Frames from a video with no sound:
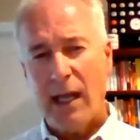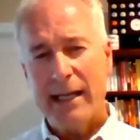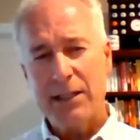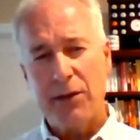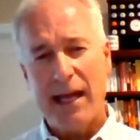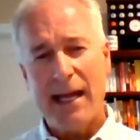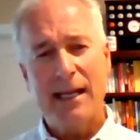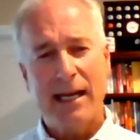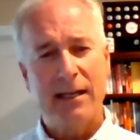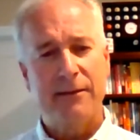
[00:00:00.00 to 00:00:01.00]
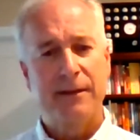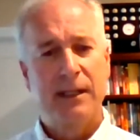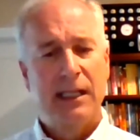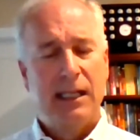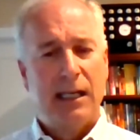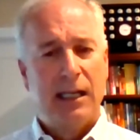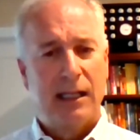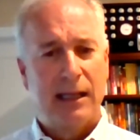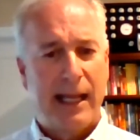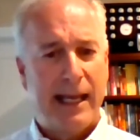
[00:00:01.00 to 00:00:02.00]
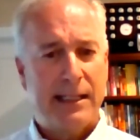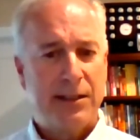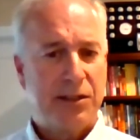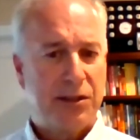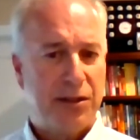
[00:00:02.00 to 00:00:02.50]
And so that kind of lends